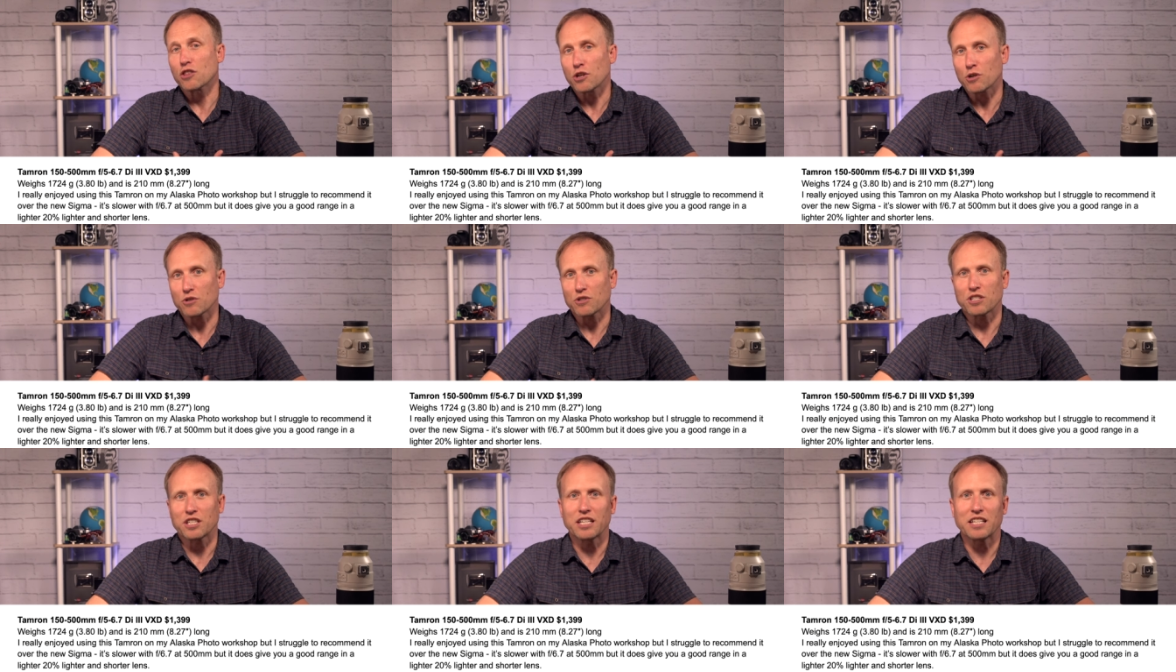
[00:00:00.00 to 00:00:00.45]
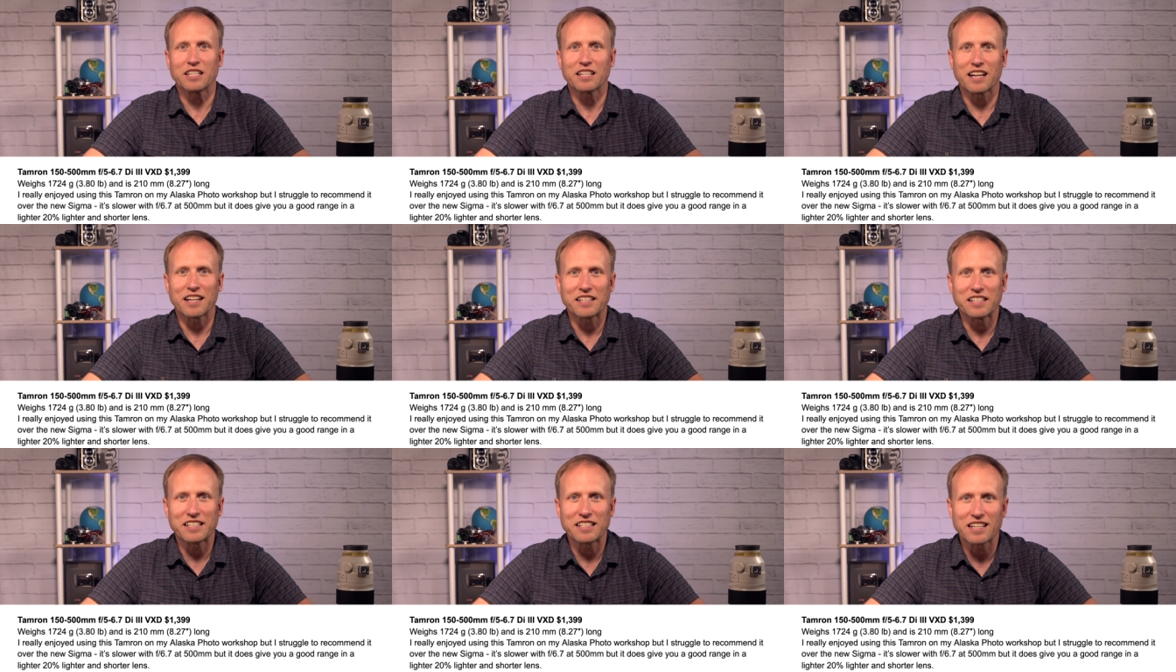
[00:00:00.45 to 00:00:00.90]
thirteen
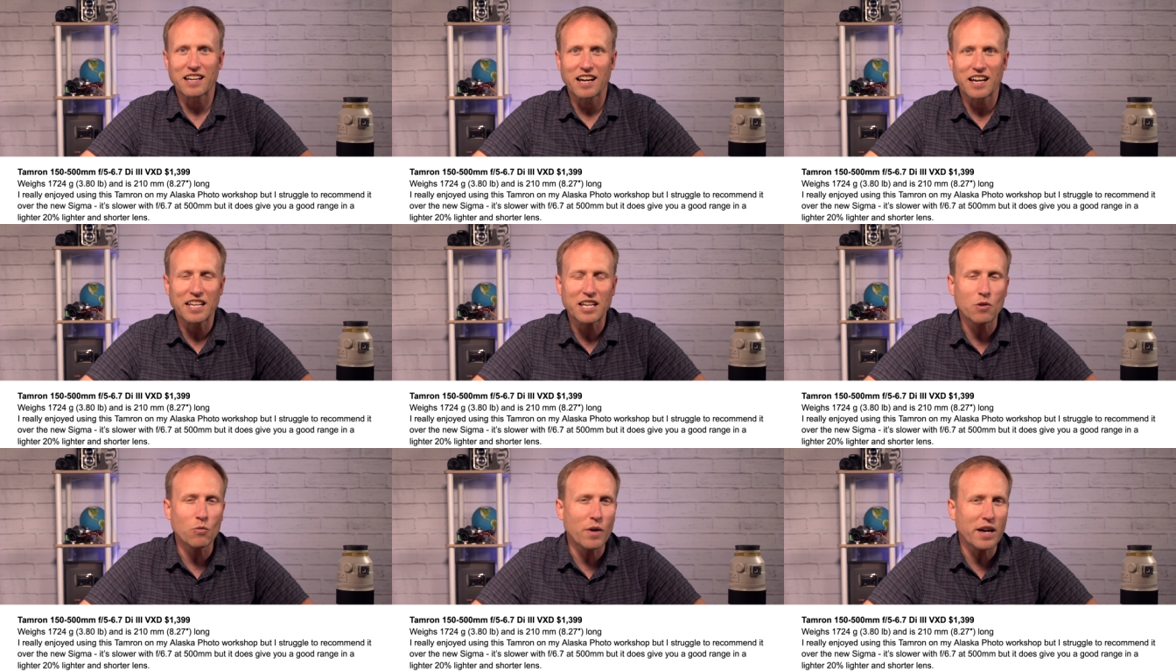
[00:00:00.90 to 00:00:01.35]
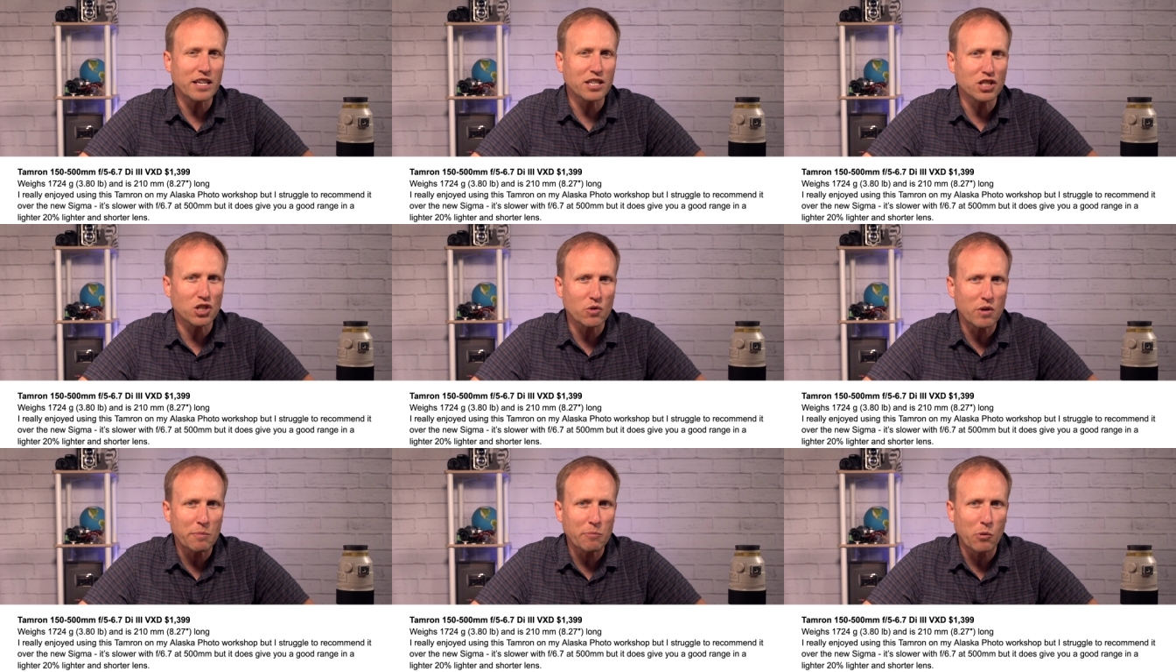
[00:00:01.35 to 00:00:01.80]
ninety-nine. It
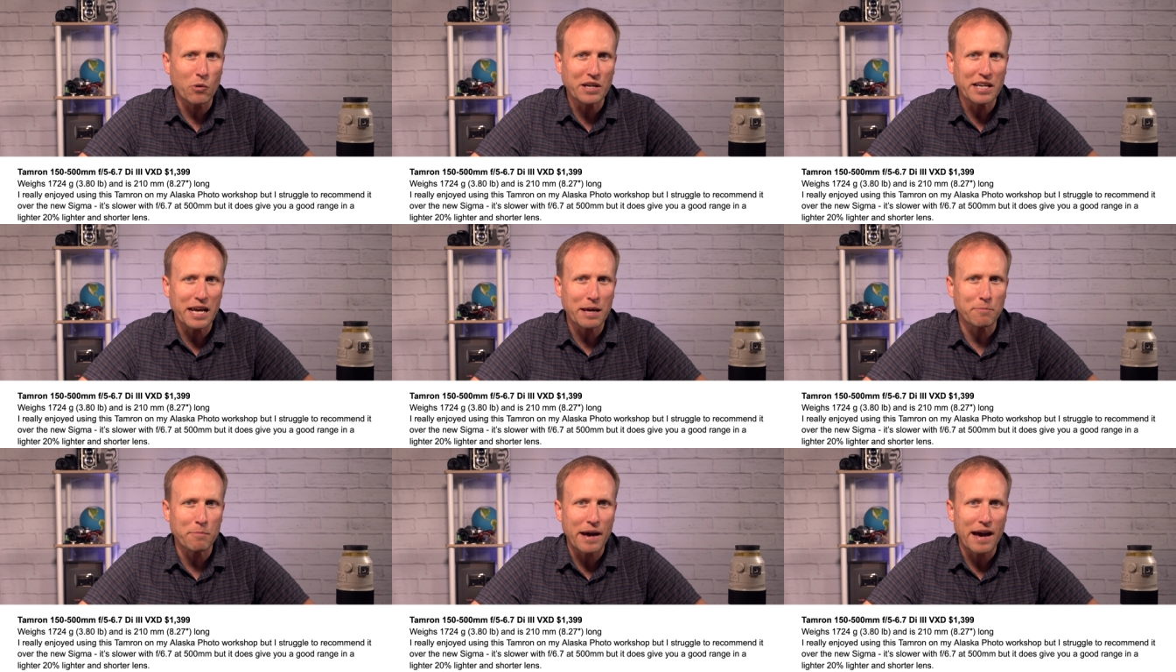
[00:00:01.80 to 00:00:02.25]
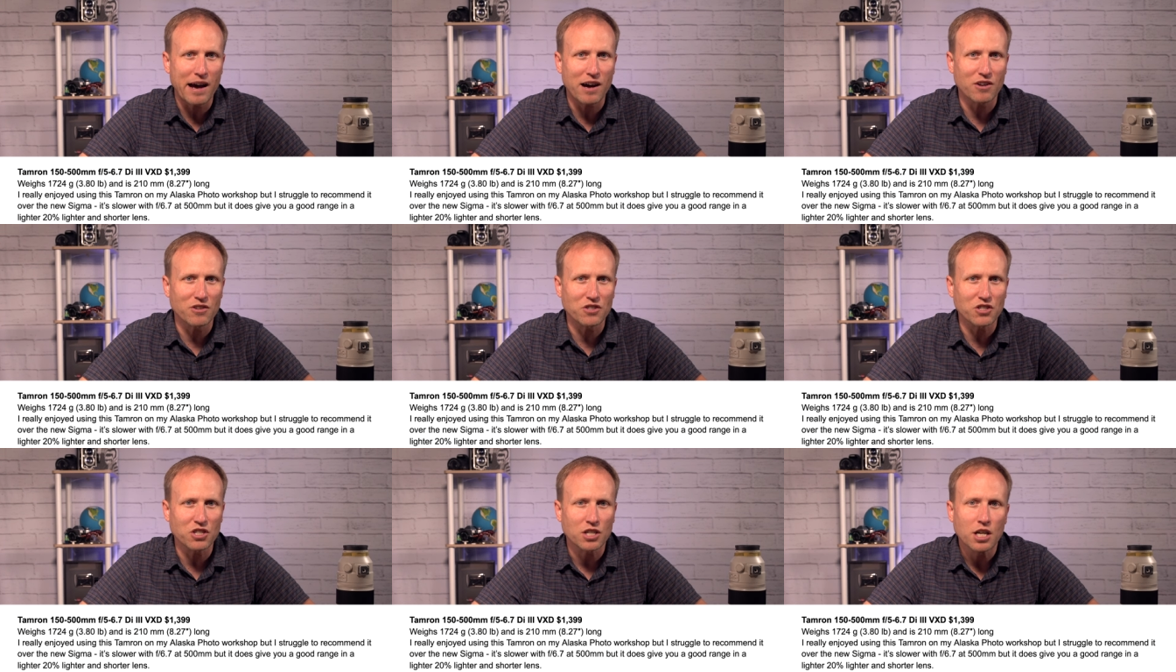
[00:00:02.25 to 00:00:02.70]
weighs three point eight
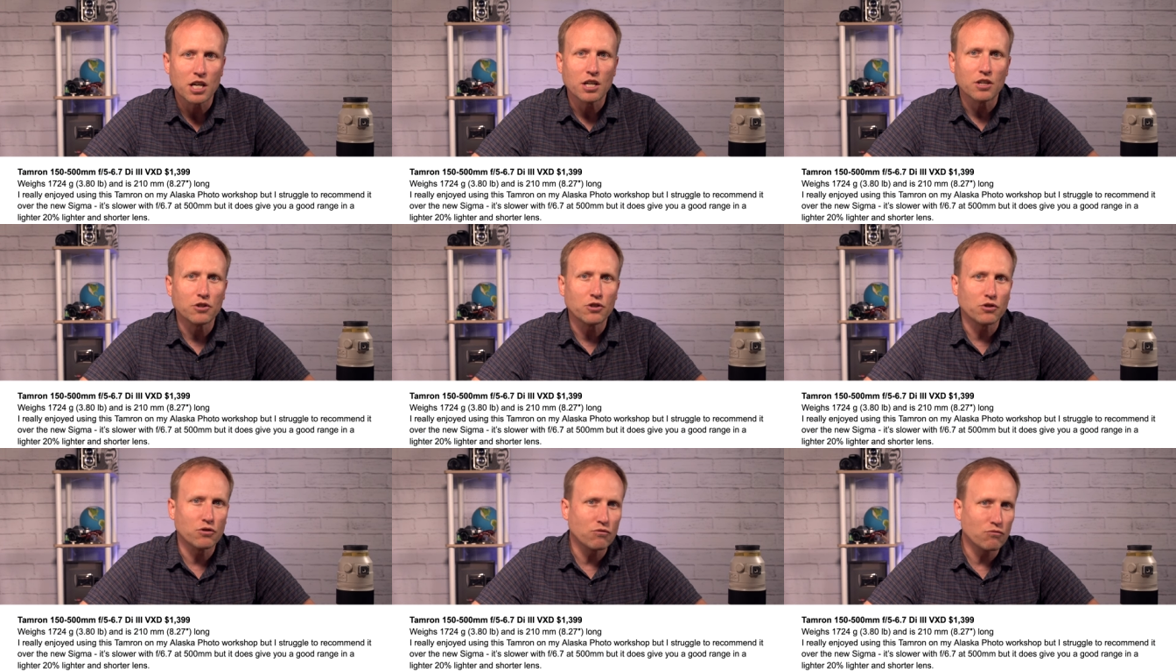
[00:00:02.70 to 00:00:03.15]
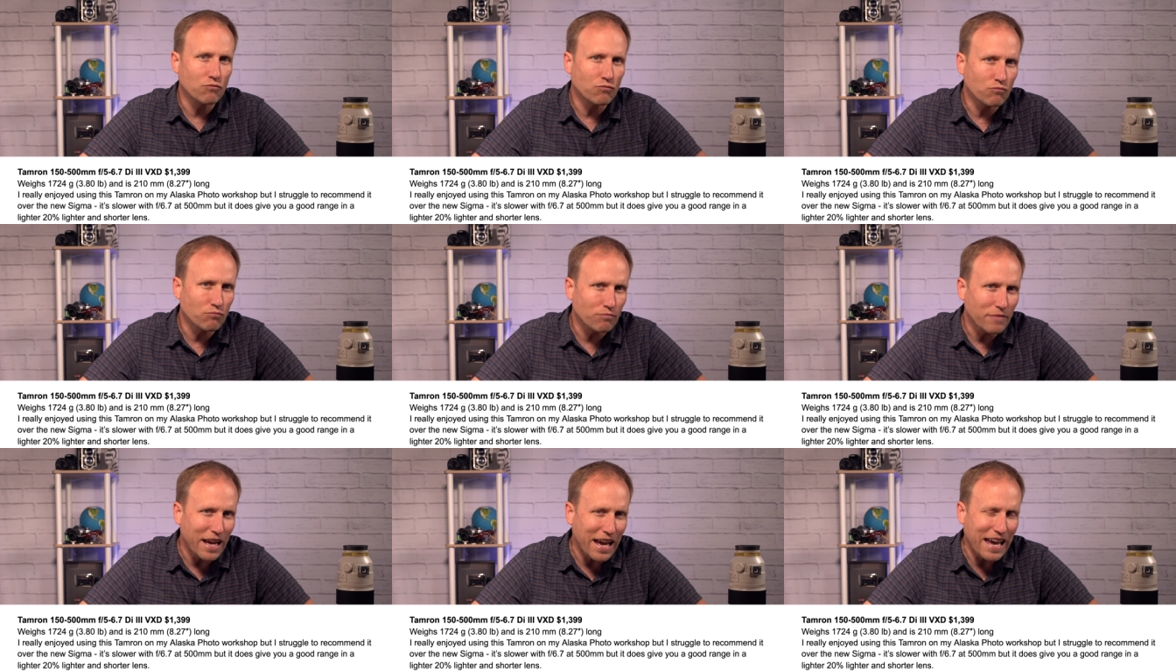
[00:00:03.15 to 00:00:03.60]
pounds,
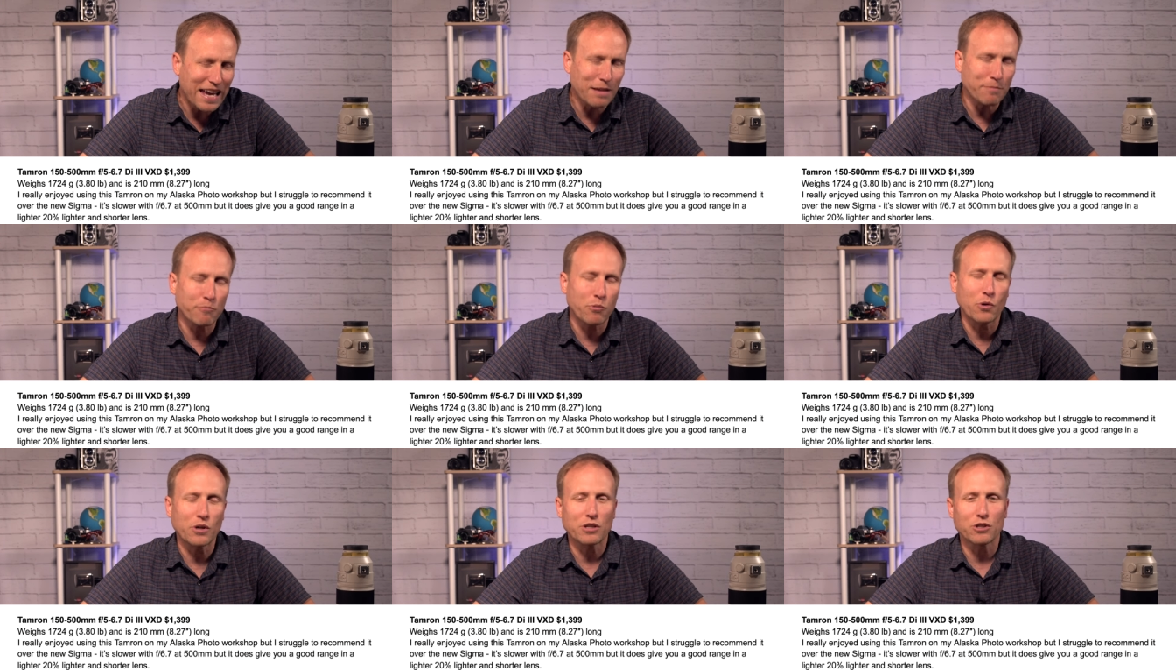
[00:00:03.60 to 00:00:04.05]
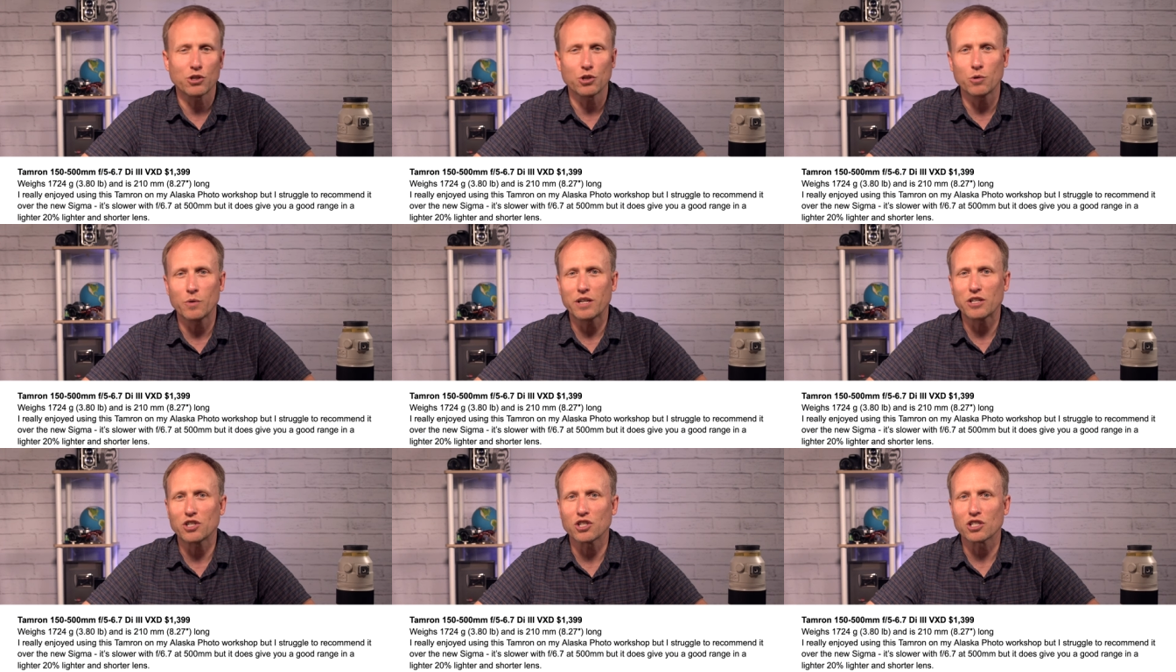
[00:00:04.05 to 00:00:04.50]
eight point
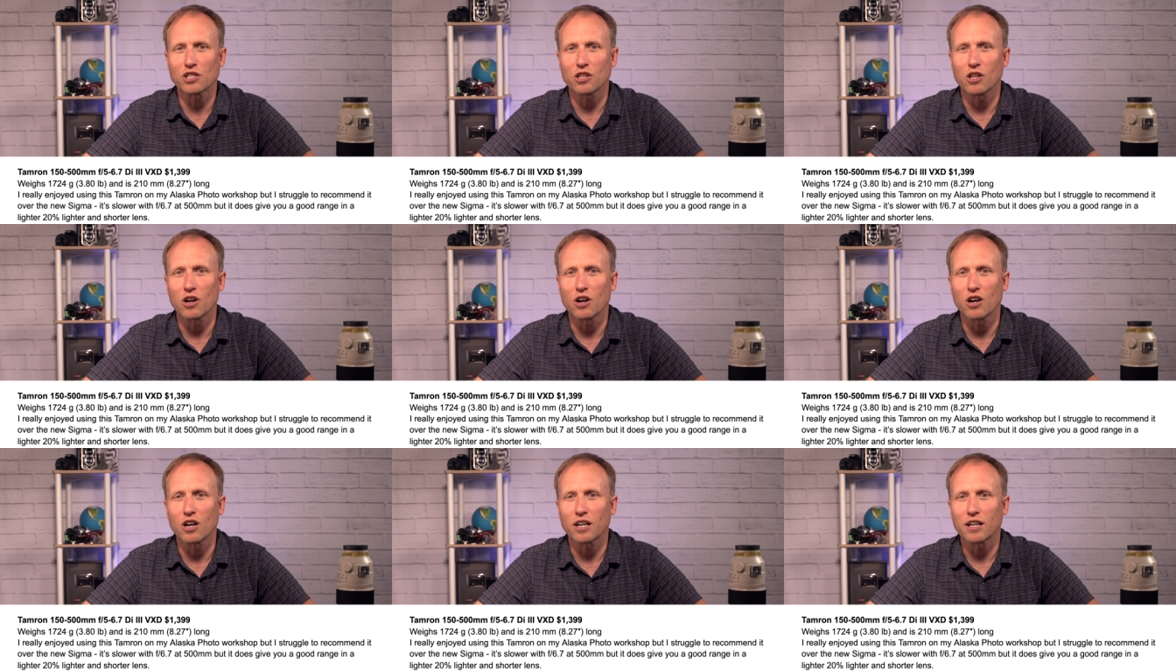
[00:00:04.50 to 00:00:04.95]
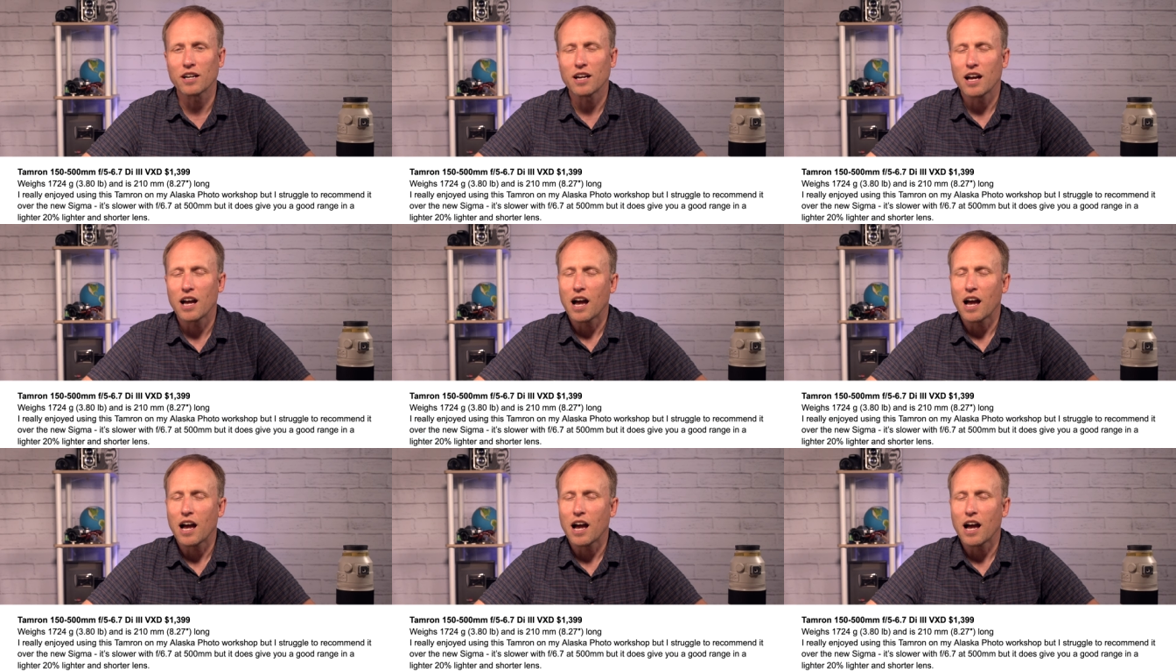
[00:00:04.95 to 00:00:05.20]
two inches long.